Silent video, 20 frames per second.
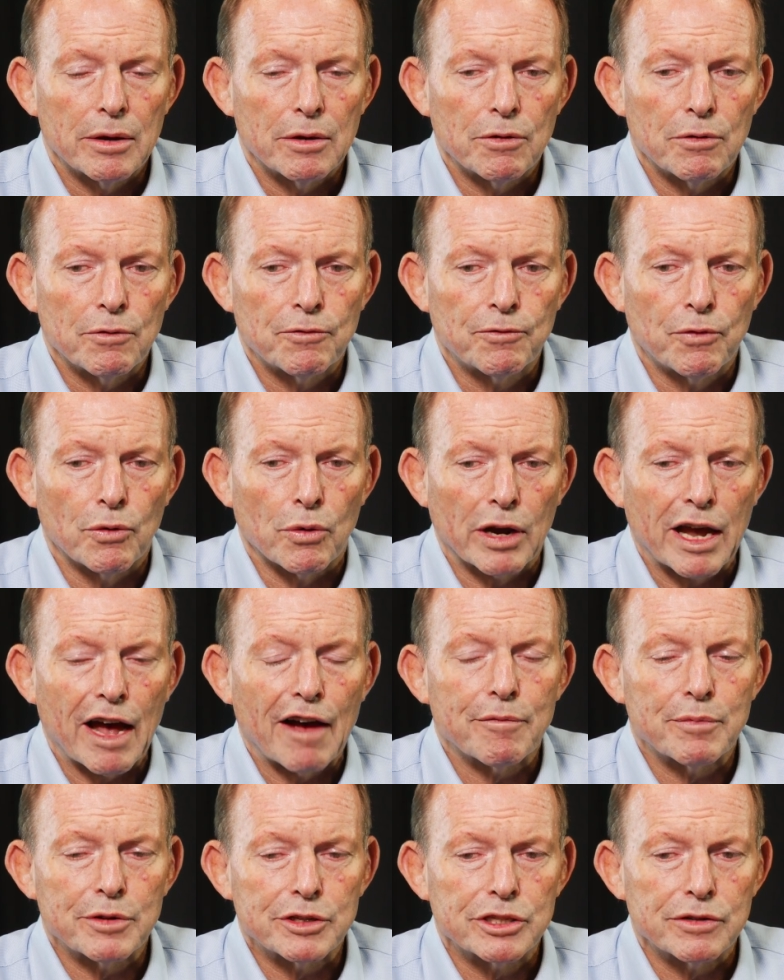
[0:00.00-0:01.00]
for
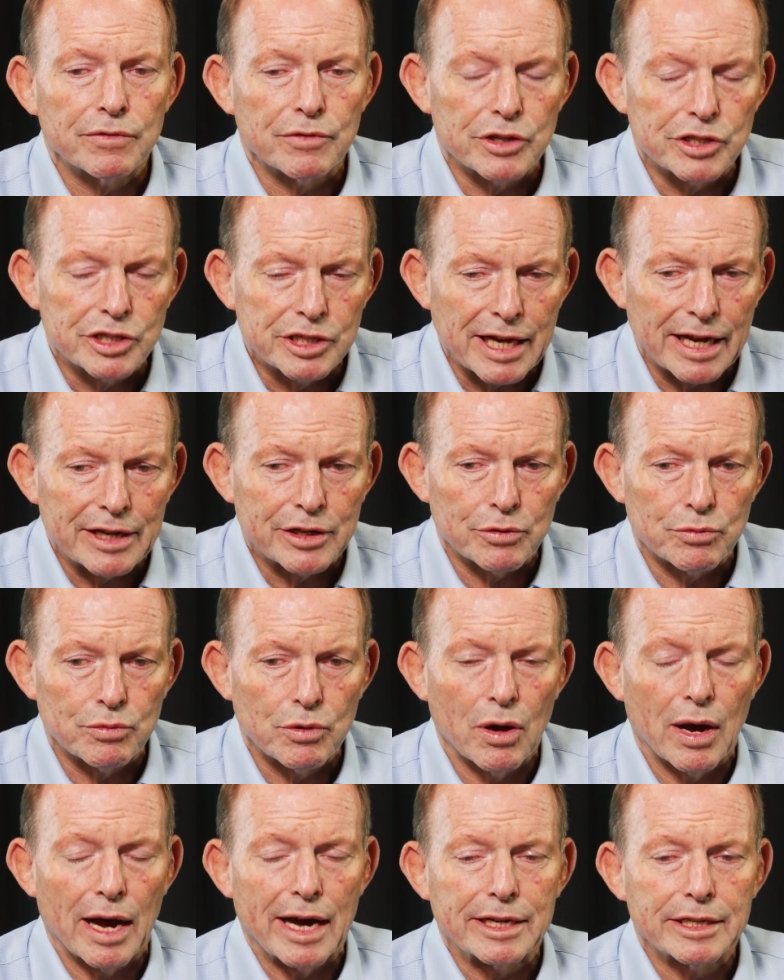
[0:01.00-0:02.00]
governments of the
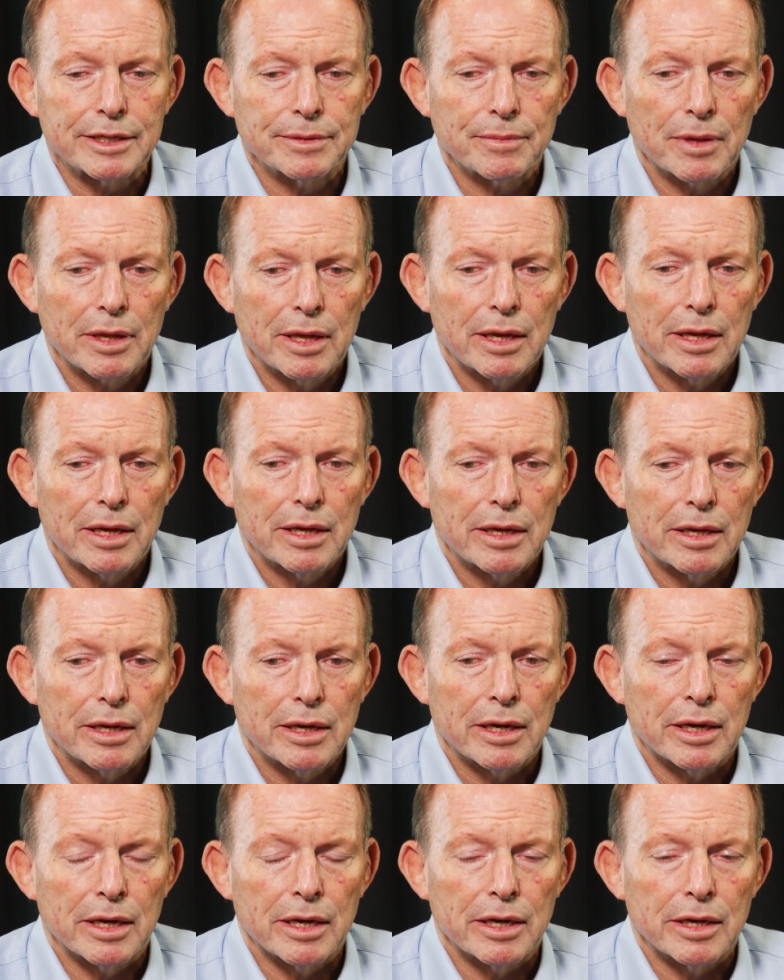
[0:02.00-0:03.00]
centre-right,
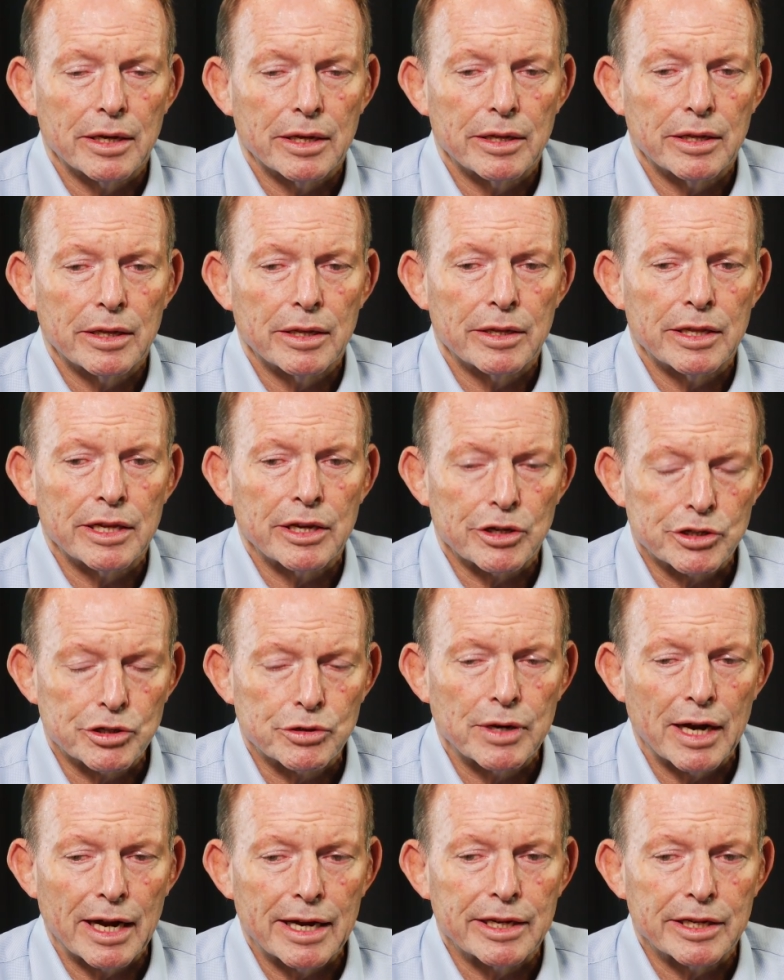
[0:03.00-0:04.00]
the
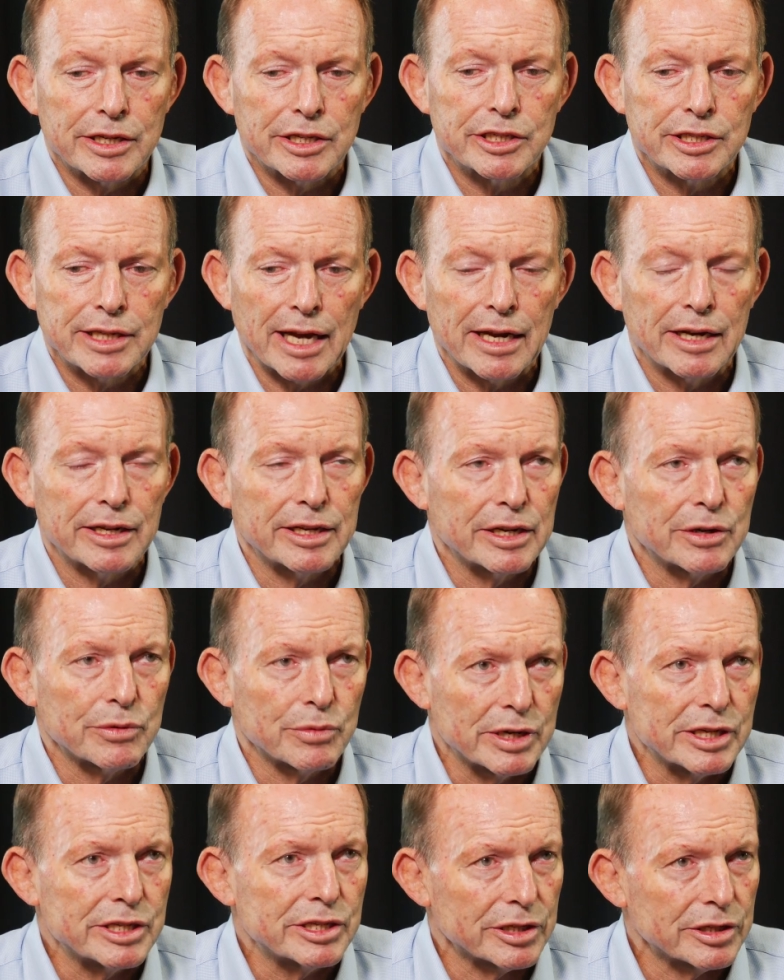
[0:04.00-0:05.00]
Australian Senate in
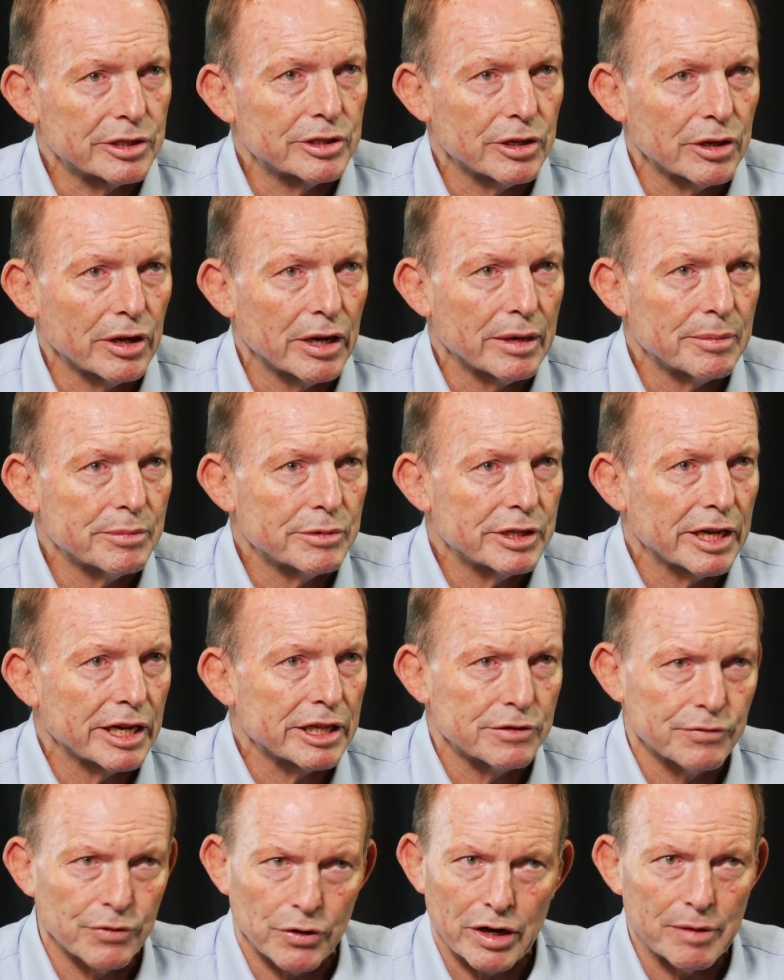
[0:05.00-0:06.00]
recent times
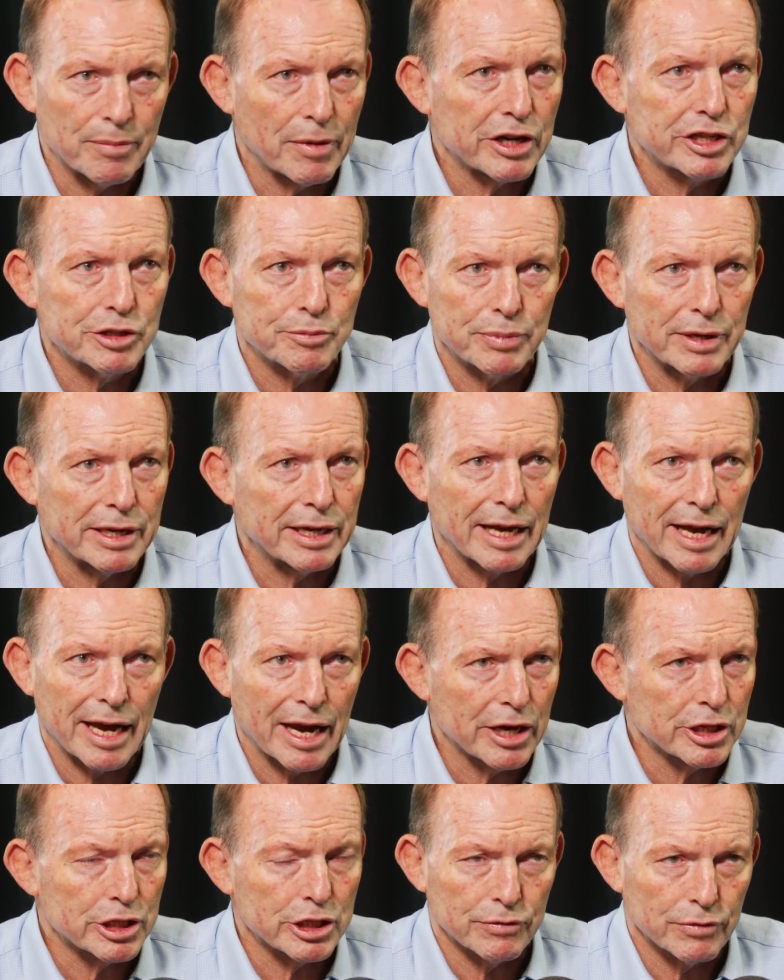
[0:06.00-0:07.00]
has very much been a
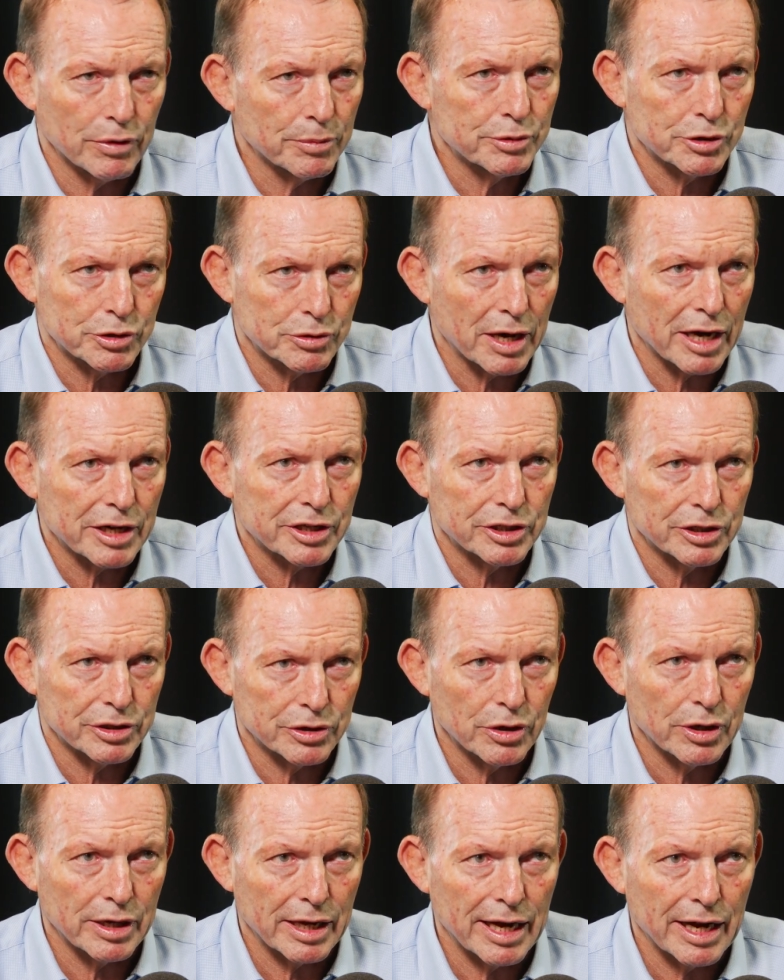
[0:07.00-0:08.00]
house of obstruction,
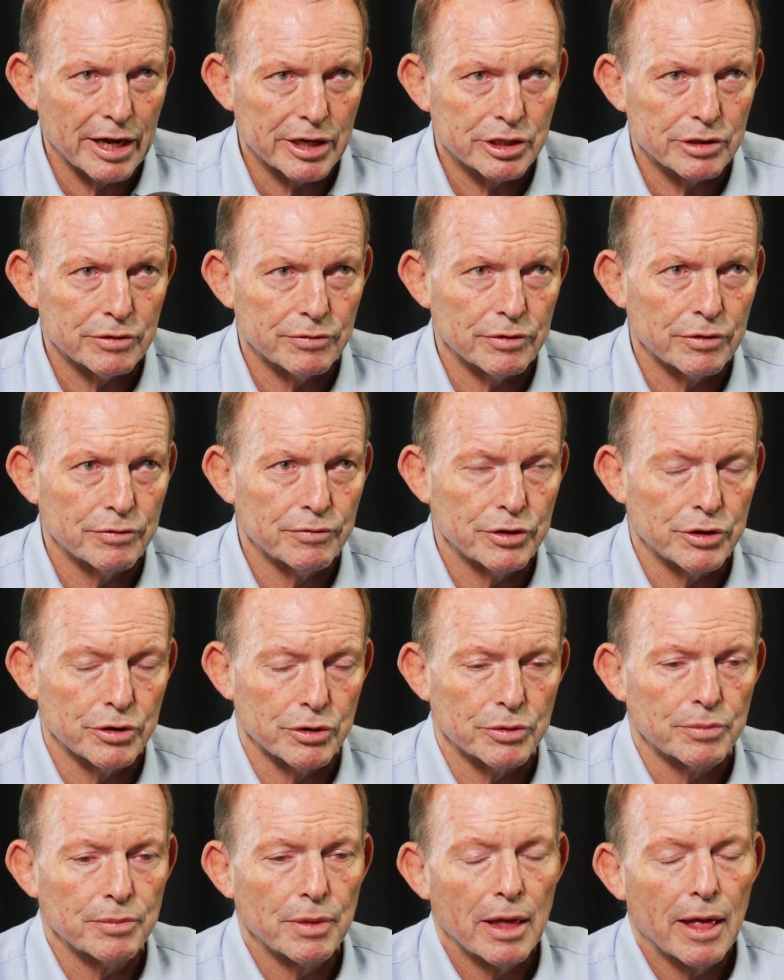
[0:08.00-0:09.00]
not a house of review.